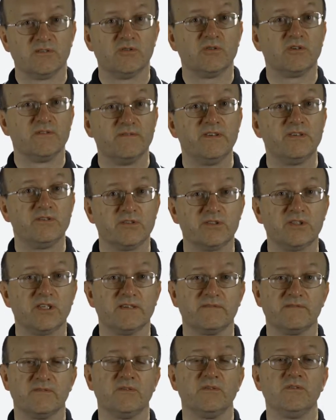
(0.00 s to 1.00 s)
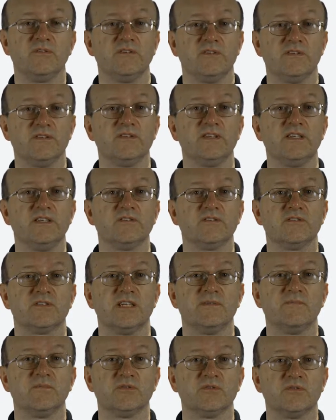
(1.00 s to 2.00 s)
to convince yourself that these
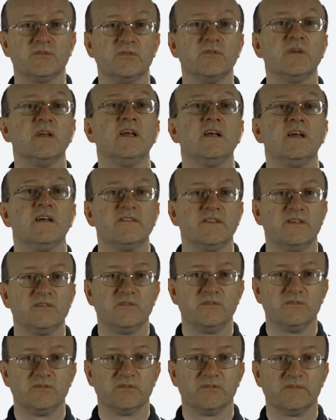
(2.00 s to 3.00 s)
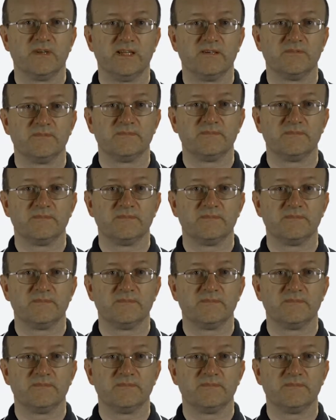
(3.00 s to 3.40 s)
statements are true, then do so now.